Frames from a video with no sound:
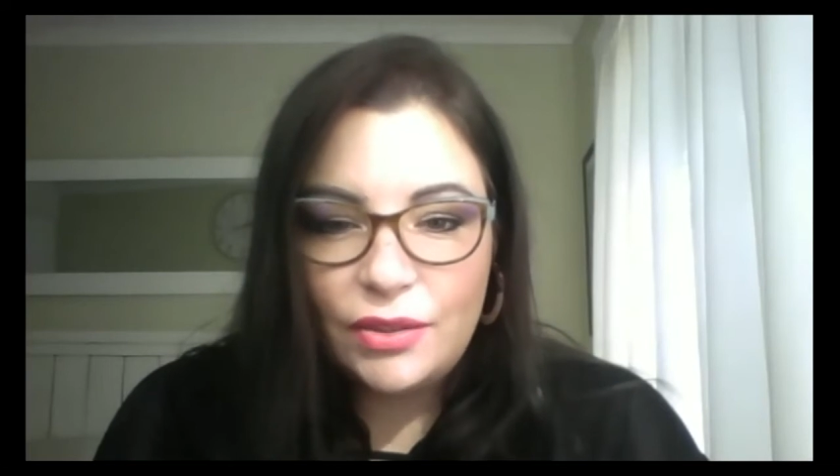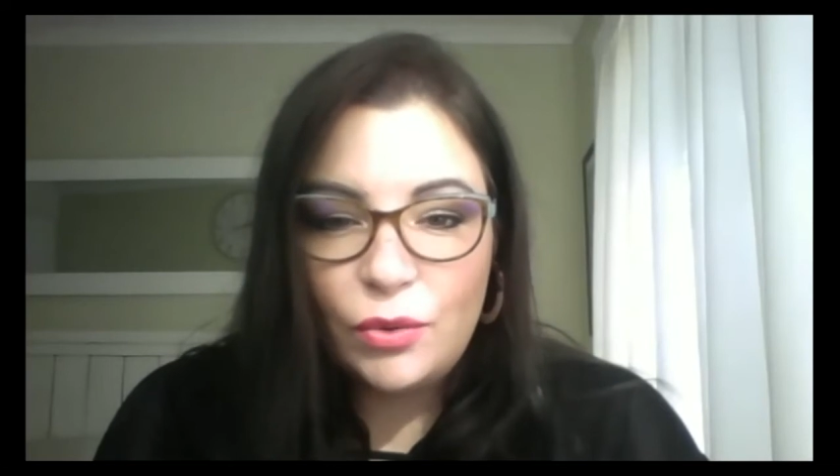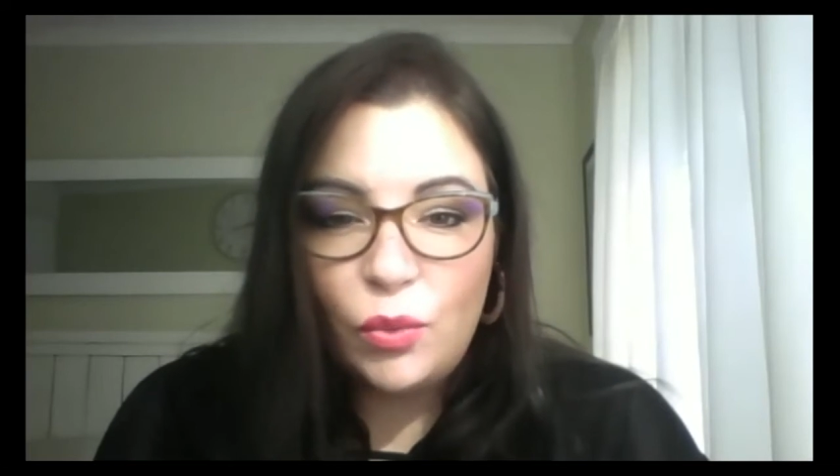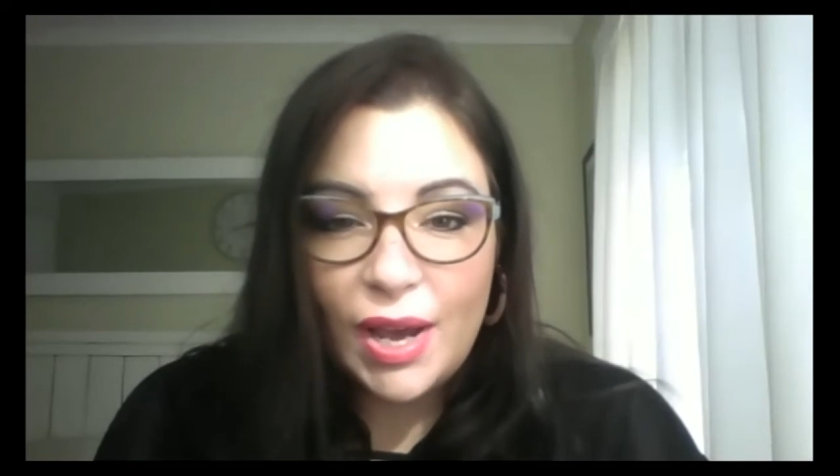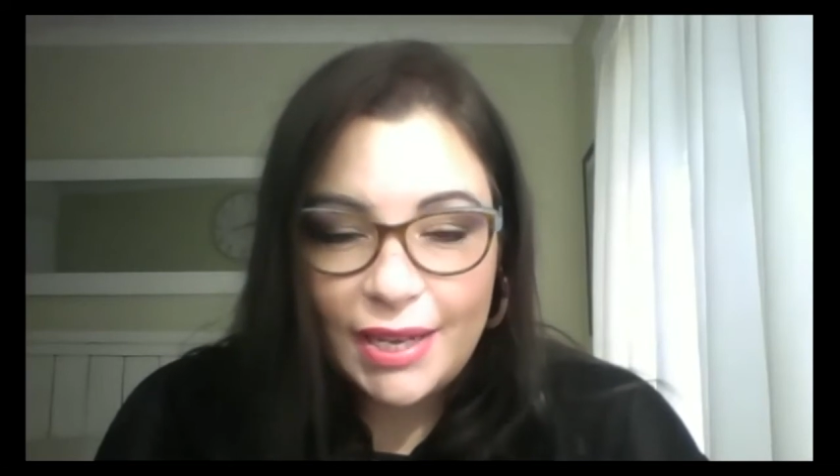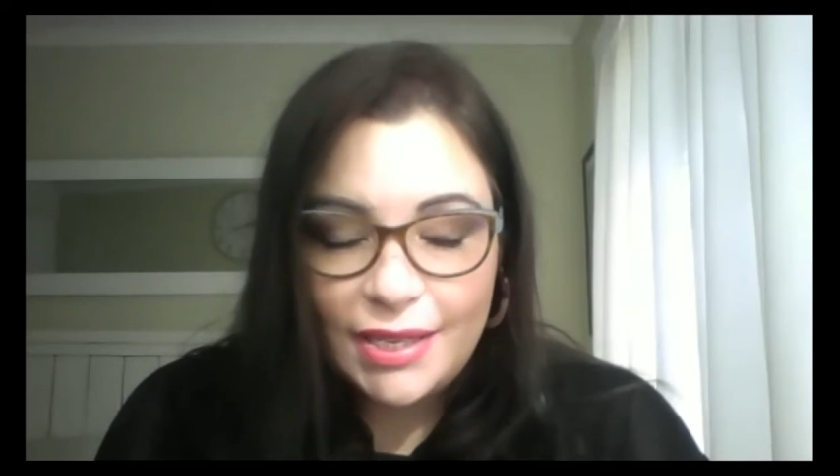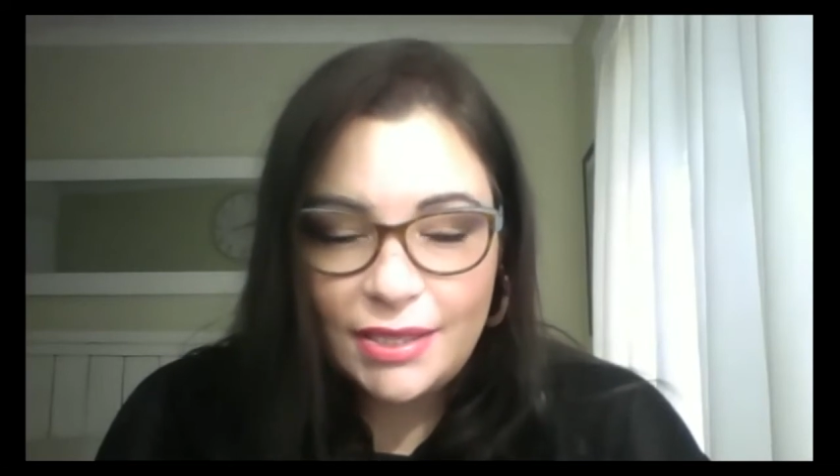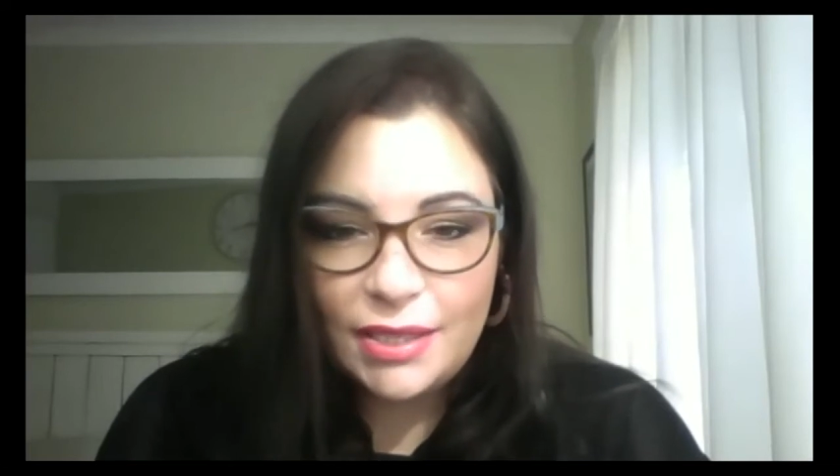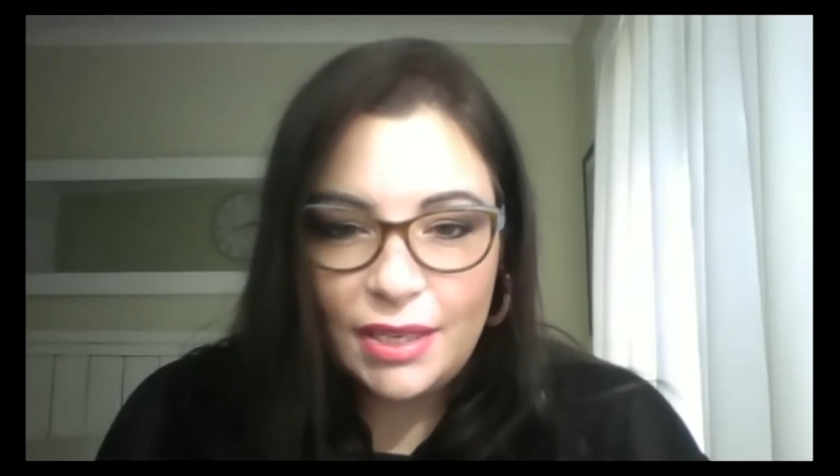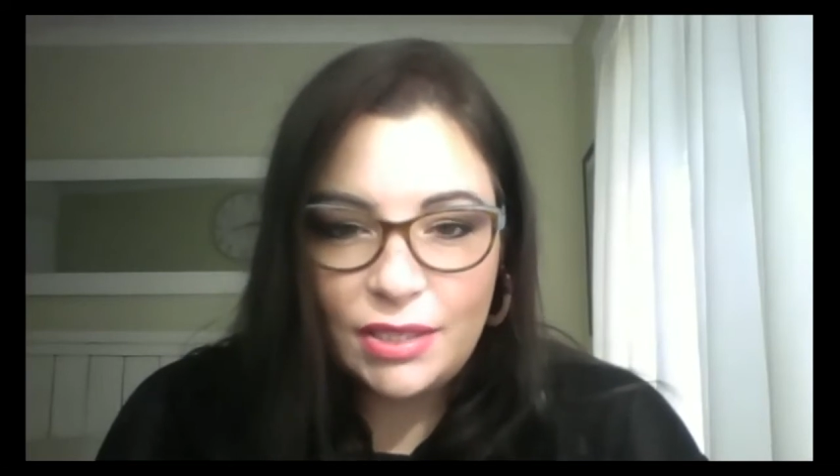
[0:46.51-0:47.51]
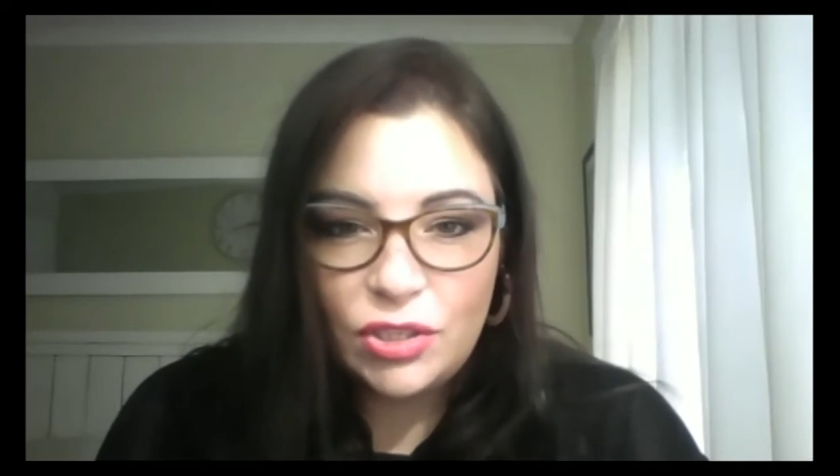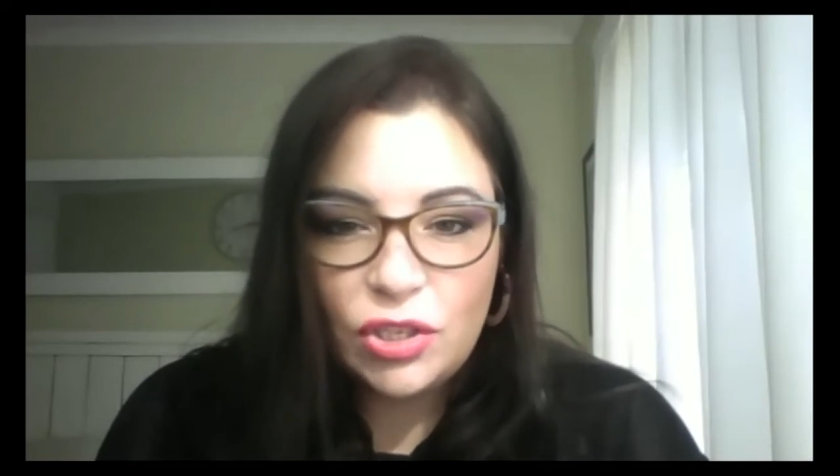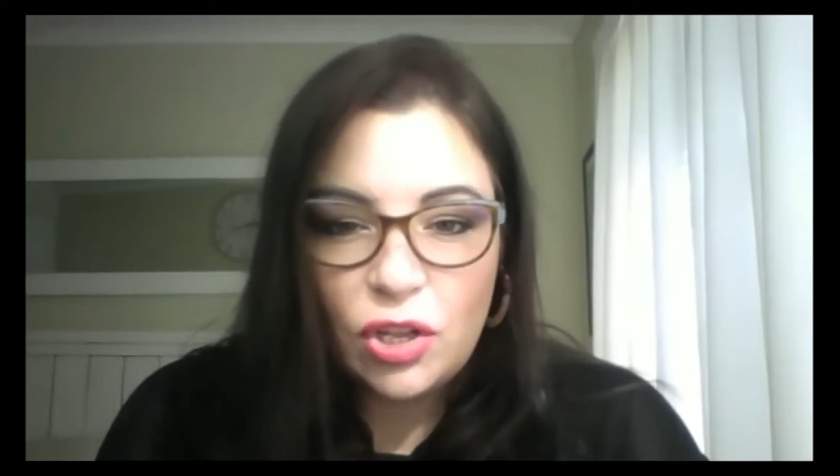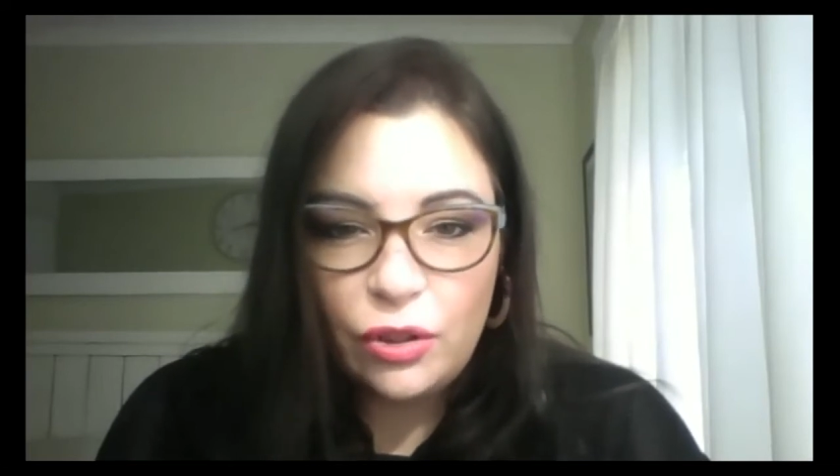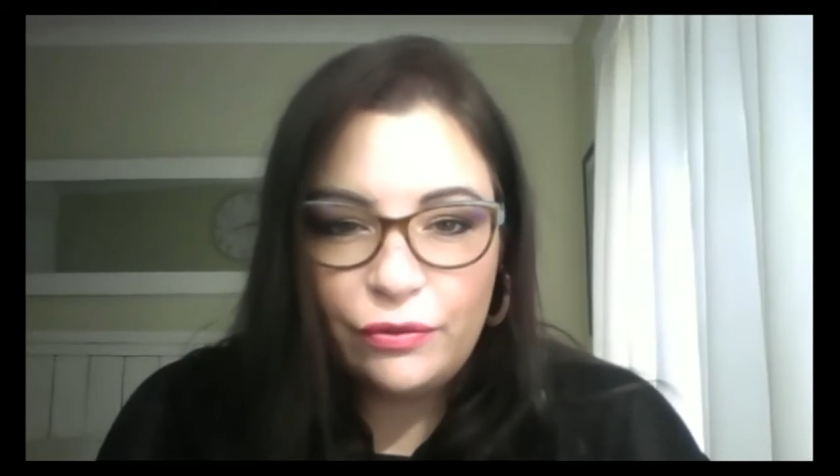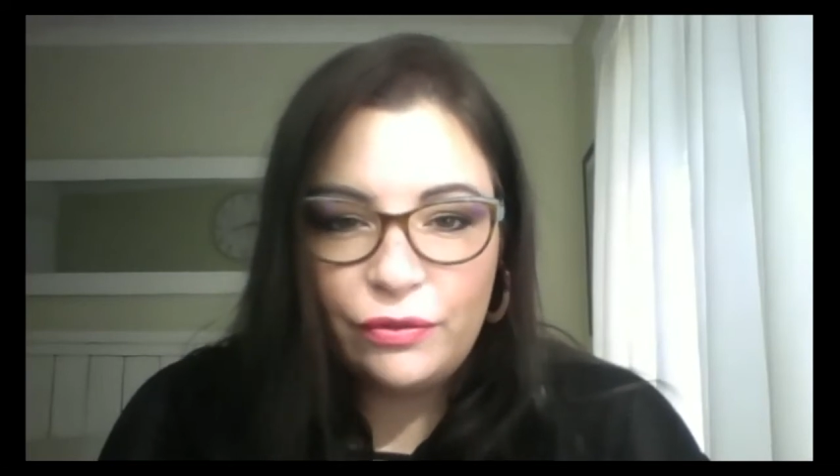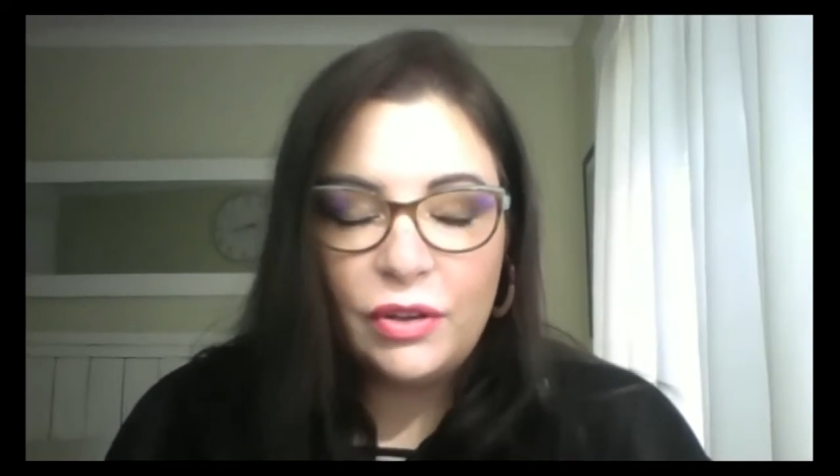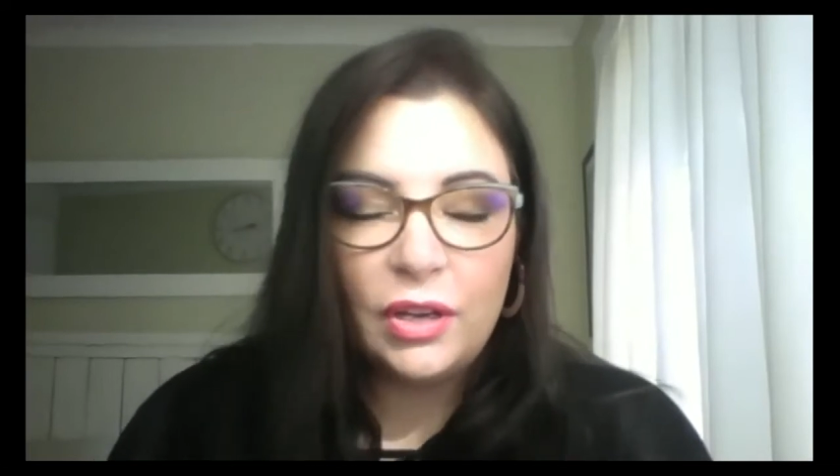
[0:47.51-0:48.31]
the ways it solves